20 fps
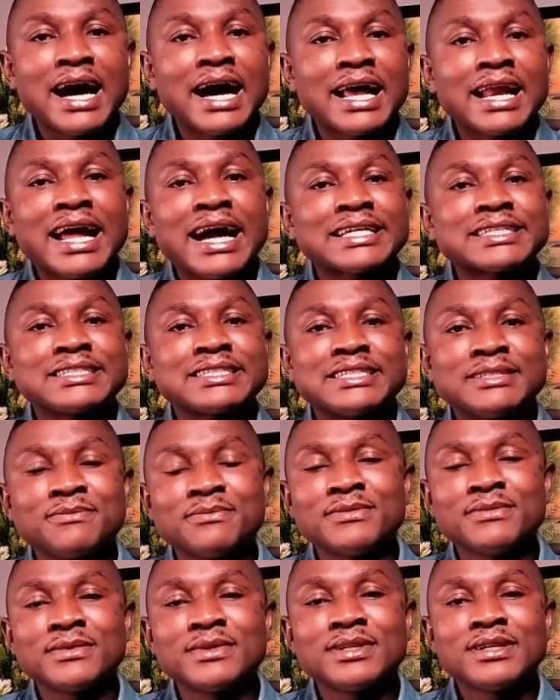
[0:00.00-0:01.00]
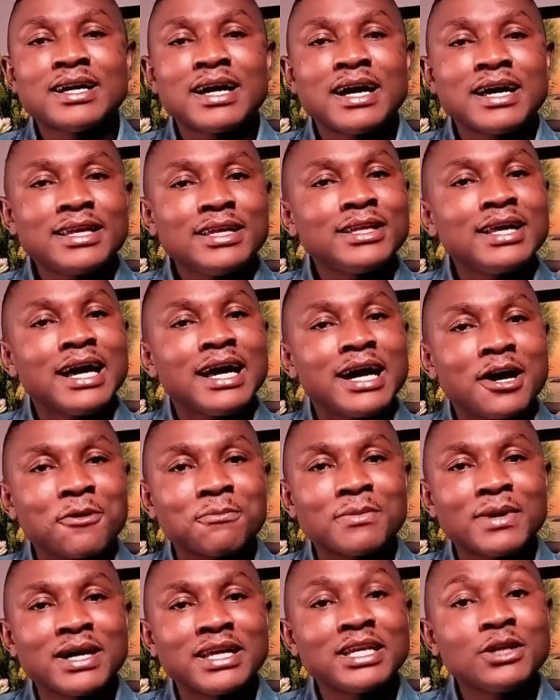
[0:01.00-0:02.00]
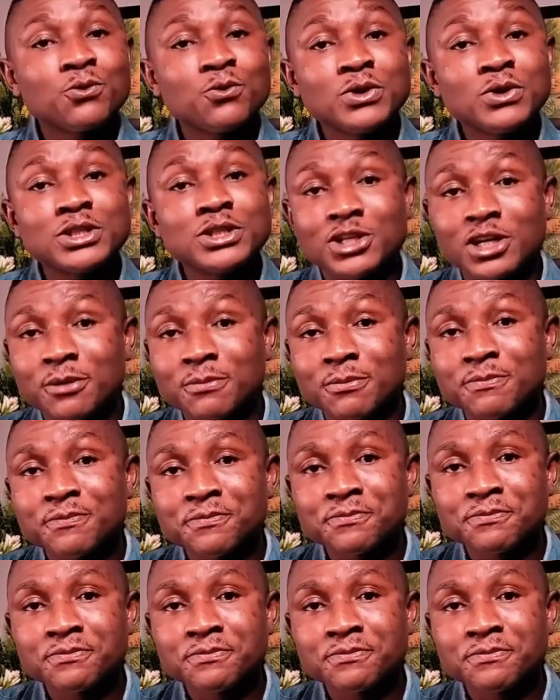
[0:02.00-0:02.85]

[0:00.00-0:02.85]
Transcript: and ask Him, I need help, I need wisdom,